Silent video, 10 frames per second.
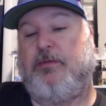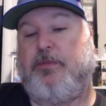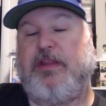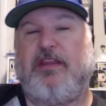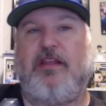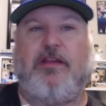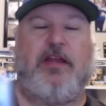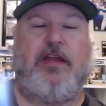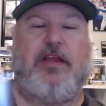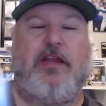But
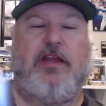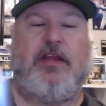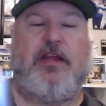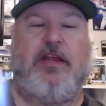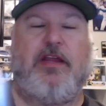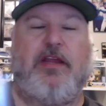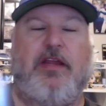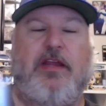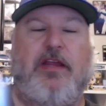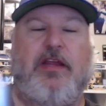it had an NL
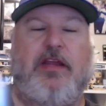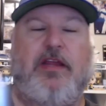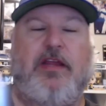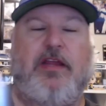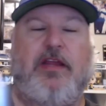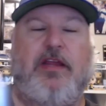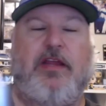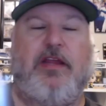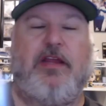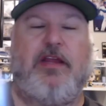and AL, so
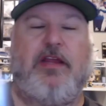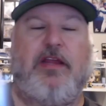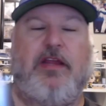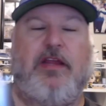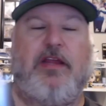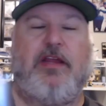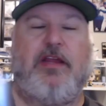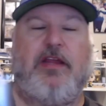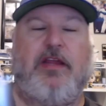like